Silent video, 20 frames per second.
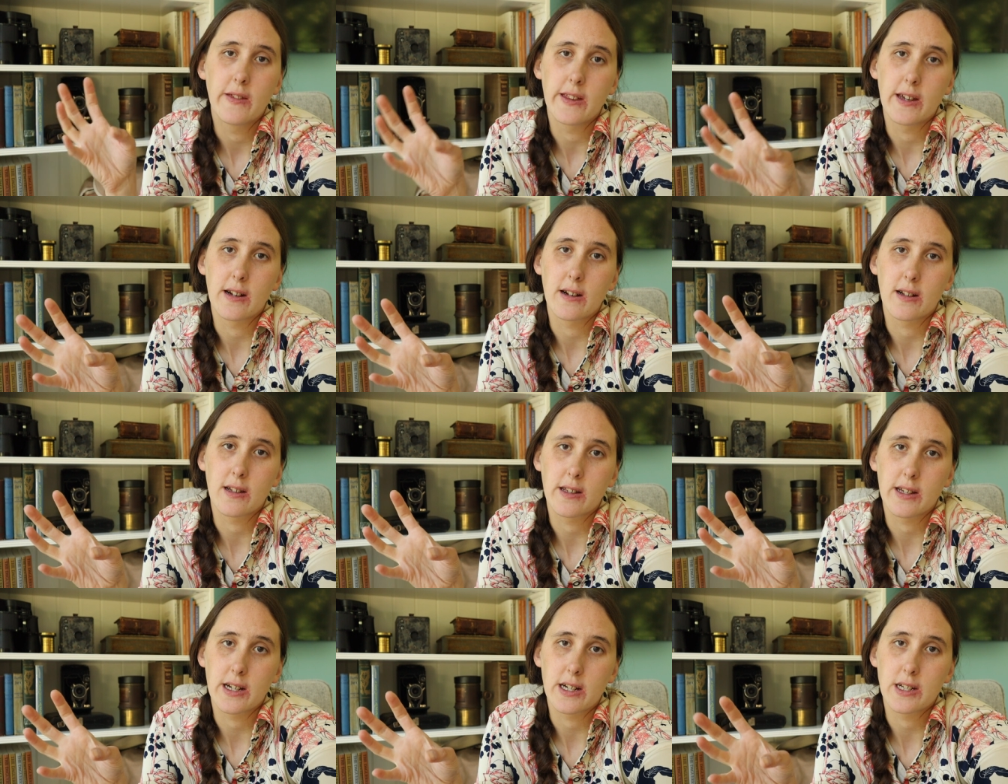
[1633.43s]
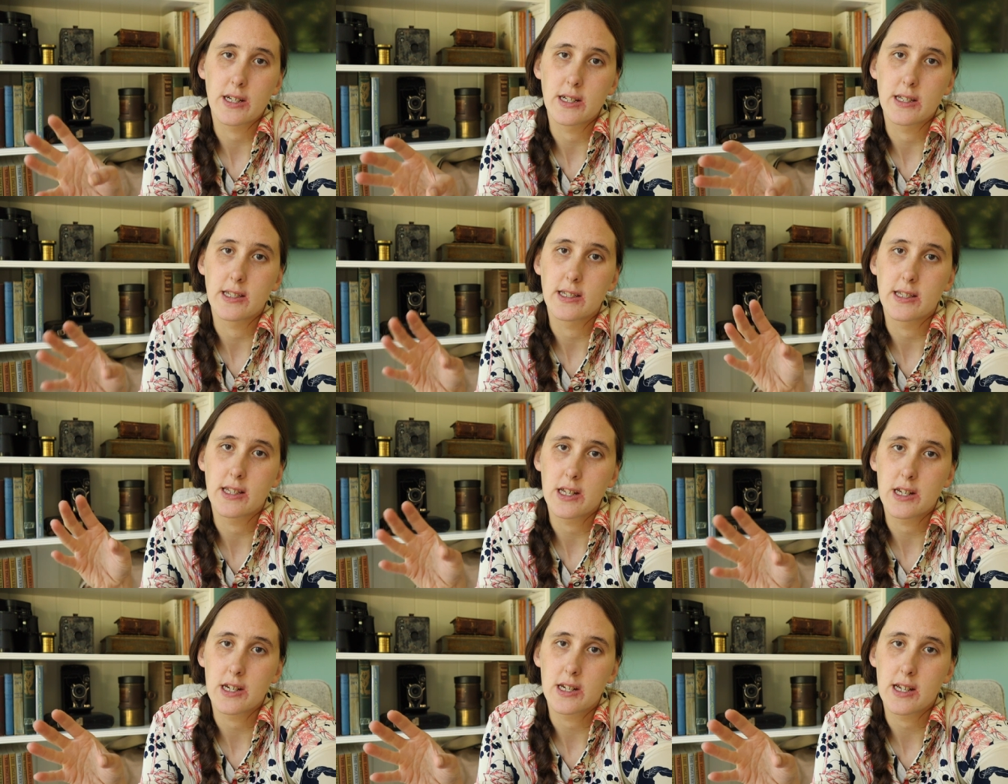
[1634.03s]
their collections
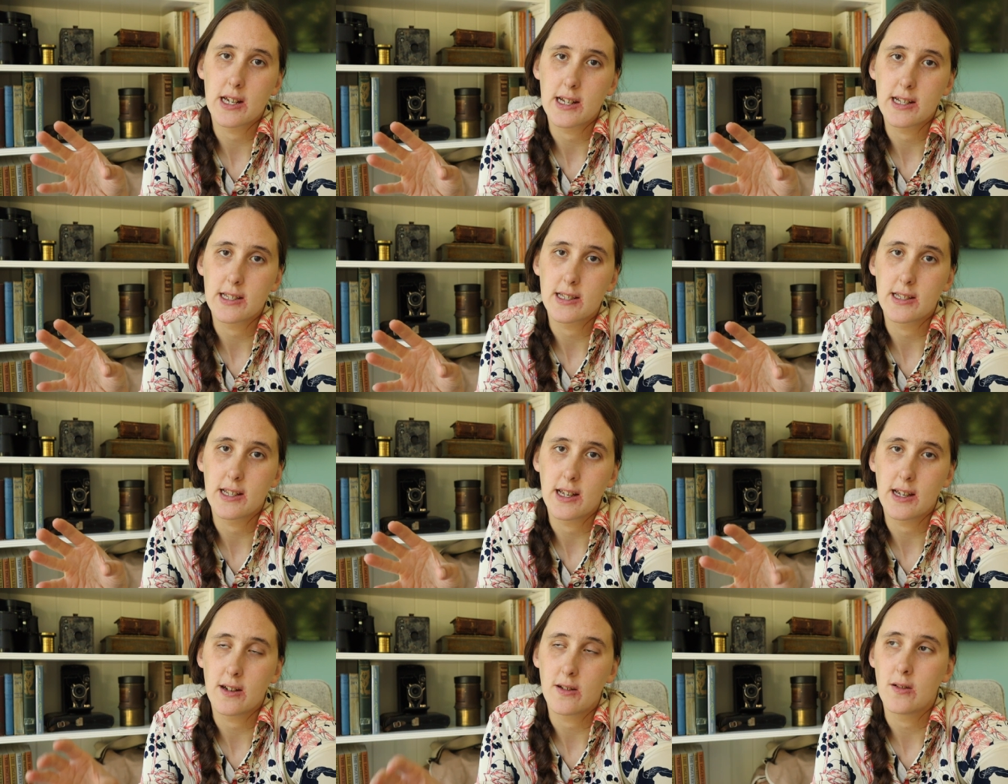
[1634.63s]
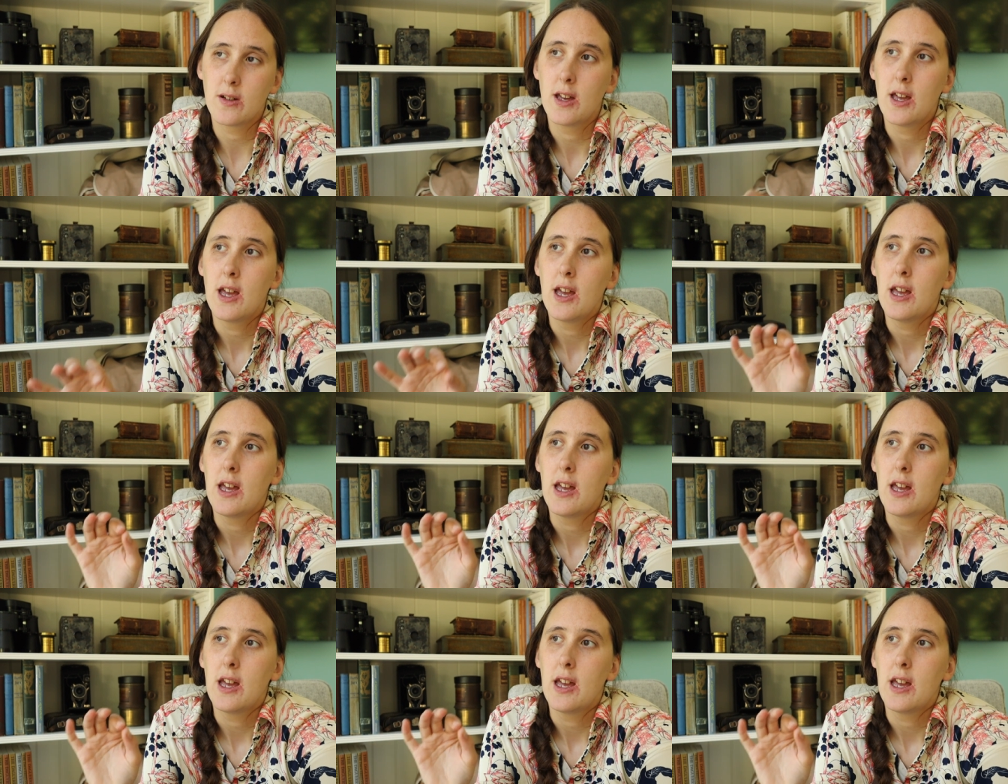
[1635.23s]
digitized now.